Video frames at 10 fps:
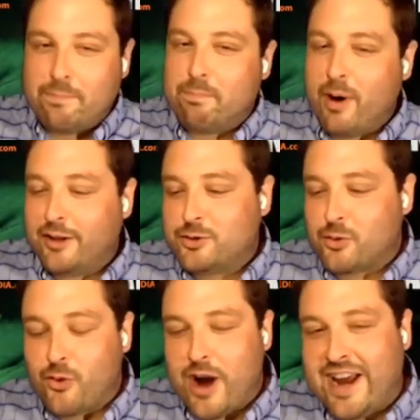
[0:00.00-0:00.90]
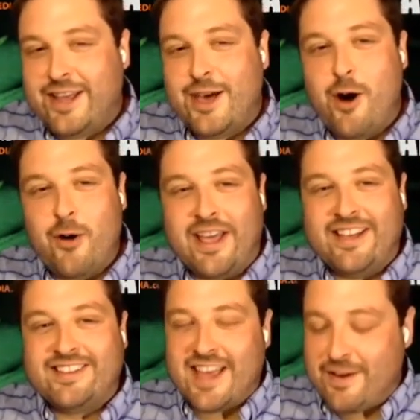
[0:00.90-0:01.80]
Buds Radio
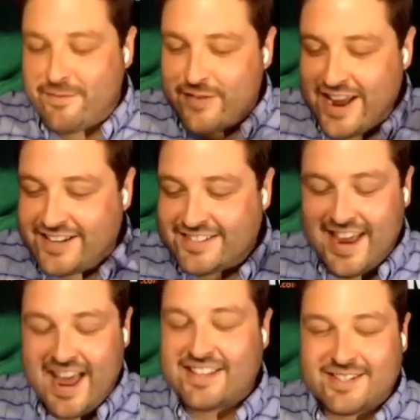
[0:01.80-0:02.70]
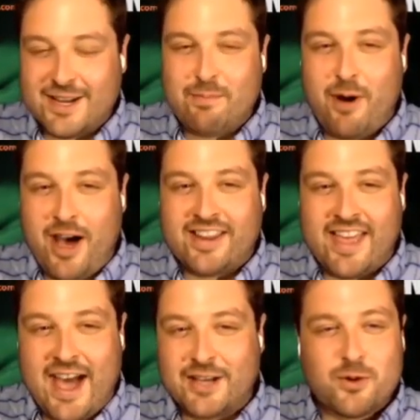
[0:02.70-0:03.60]
is a fantastic
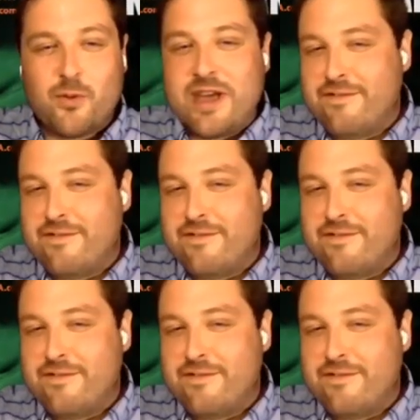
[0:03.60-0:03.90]
podcast where we have